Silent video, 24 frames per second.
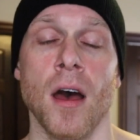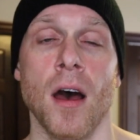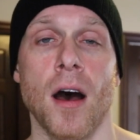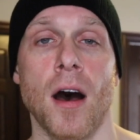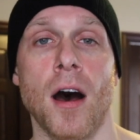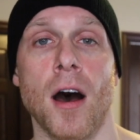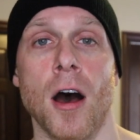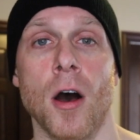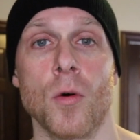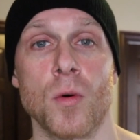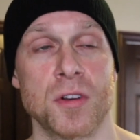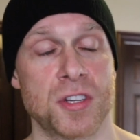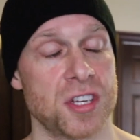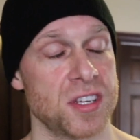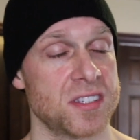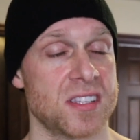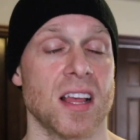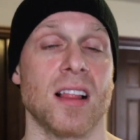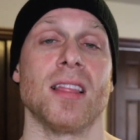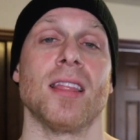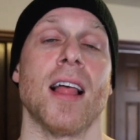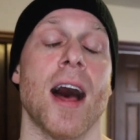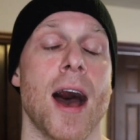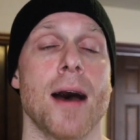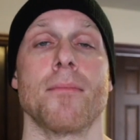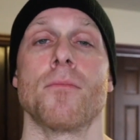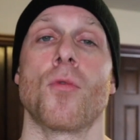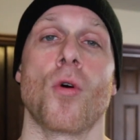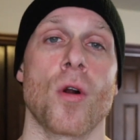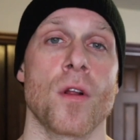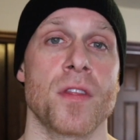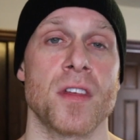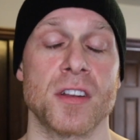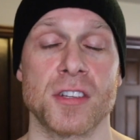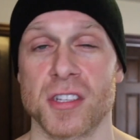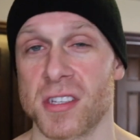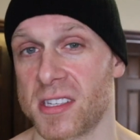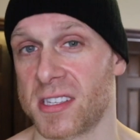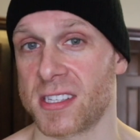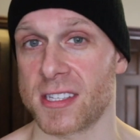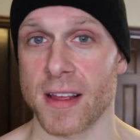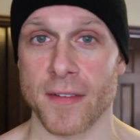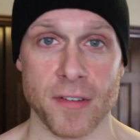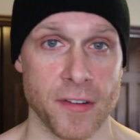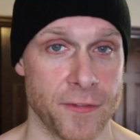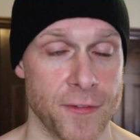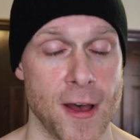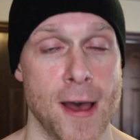uh, which is a lot more than just
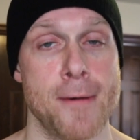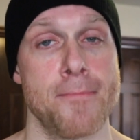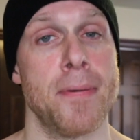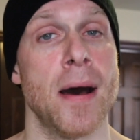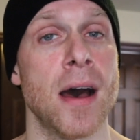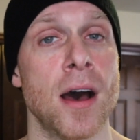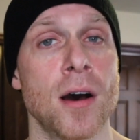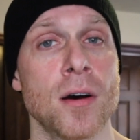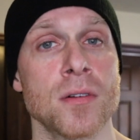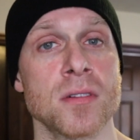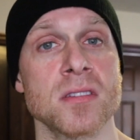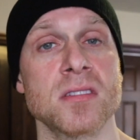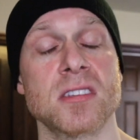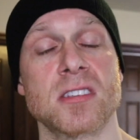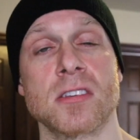75 pounds.